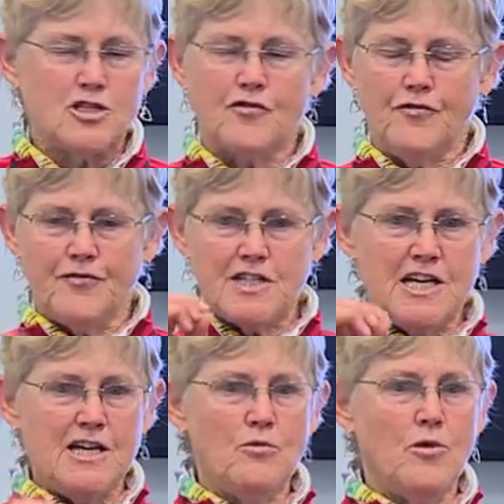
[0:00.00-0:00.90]
It's
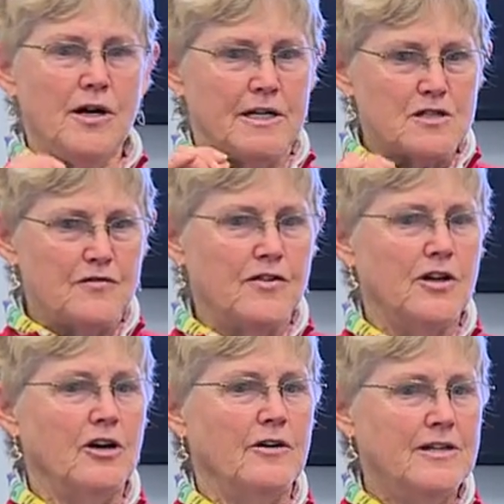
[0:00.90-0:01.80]
T1 is
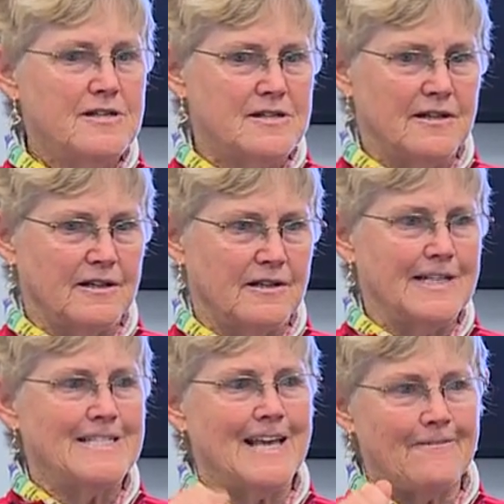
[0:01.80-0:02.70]
very subtle.
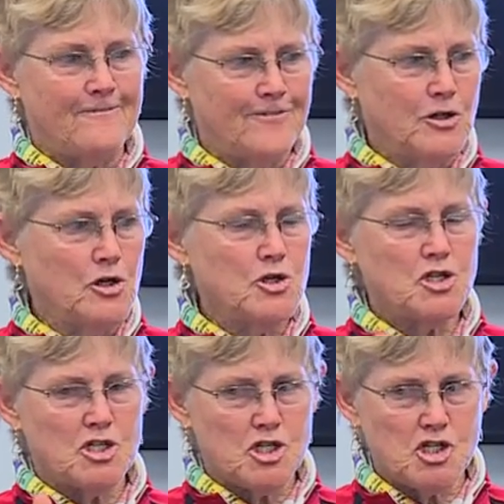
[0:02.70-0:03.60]
It's that
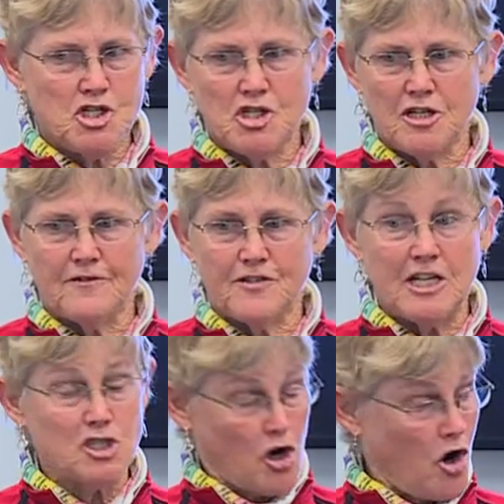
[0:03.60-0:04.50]
first shift.
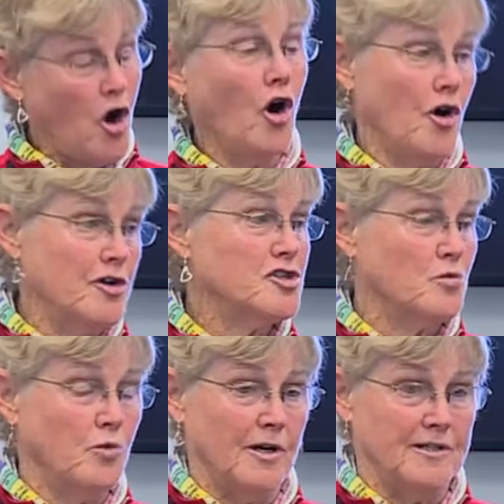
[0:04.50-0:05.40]
It's our
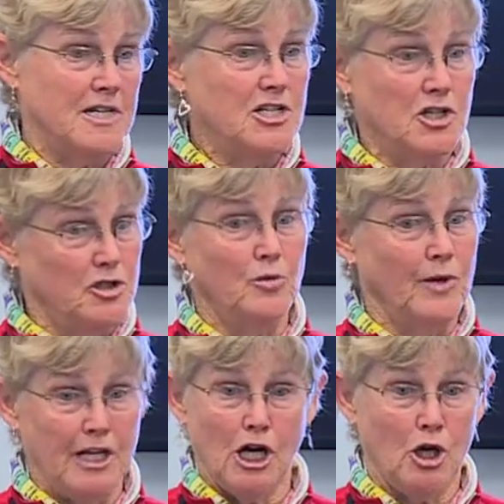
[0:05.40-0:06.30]
hardest one. T2,
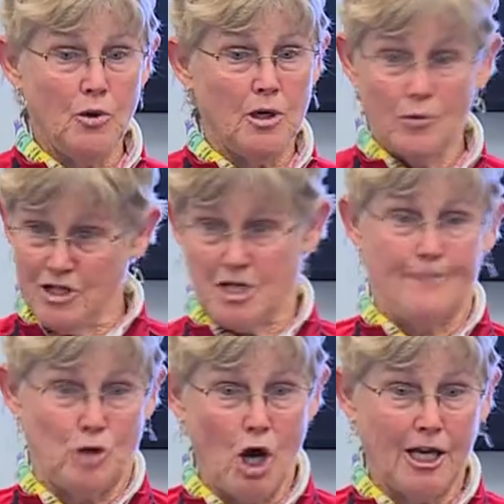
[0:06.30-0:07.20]
we know. We
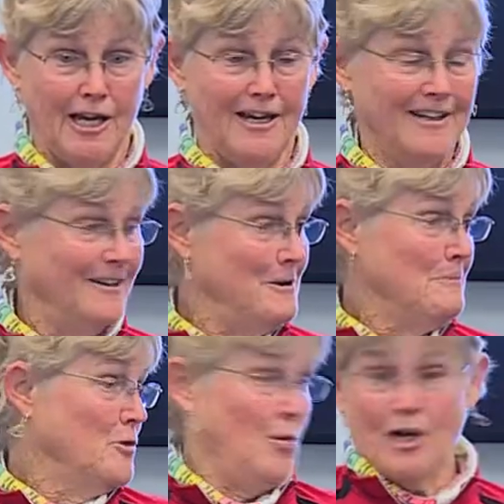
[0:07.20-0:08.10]
stop talking.
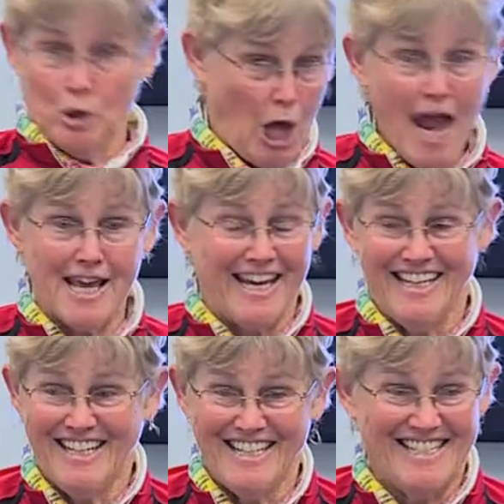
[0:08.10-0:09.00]
We don't like
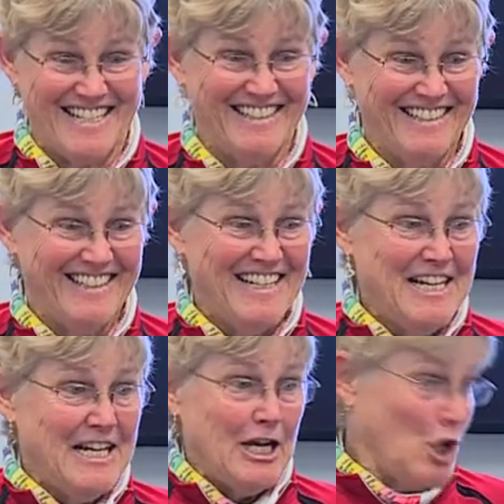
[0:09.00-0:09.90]
it.
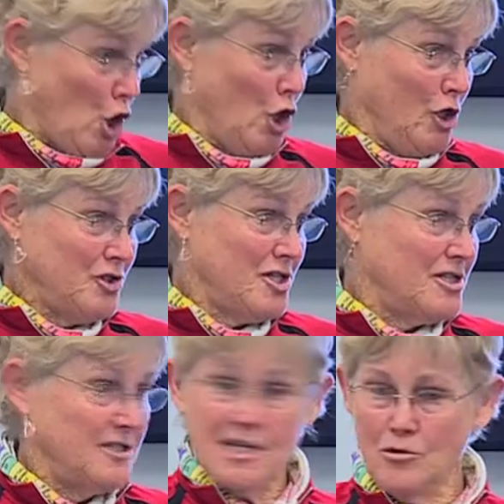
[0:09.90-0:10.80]
It
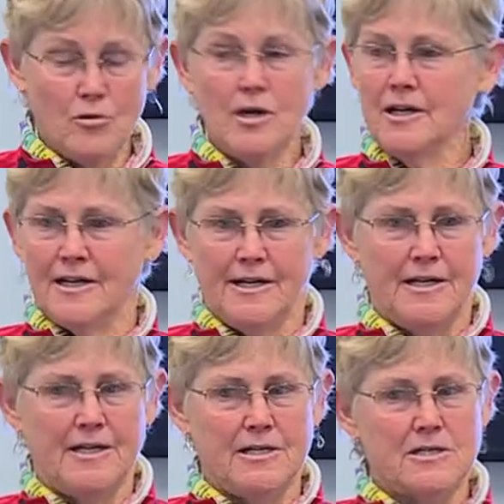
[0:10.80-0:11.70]
hurts. T1
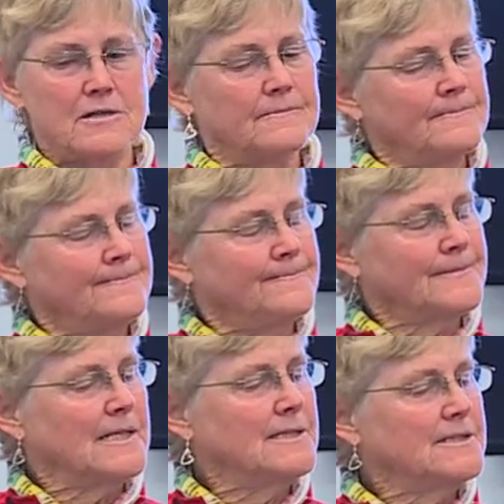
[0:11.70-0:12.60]
is,
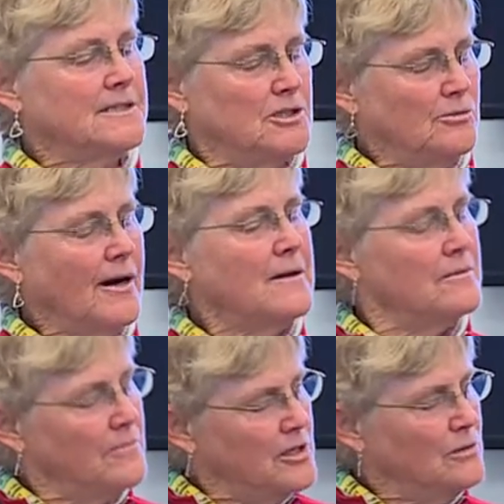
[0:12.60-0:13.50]
you
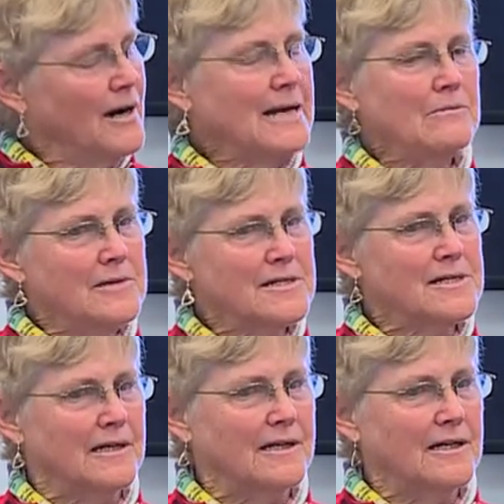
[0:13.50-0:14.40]
might miss
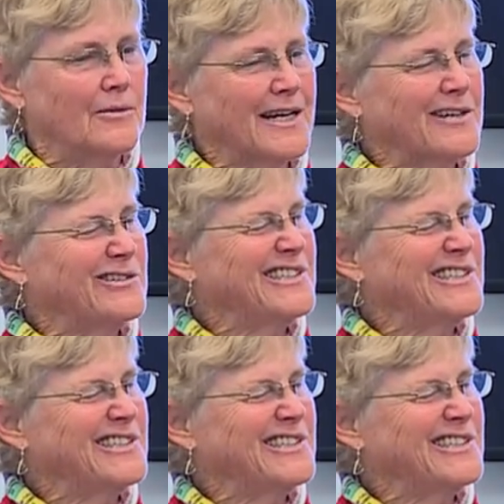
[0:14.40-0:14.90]
it, and you might go,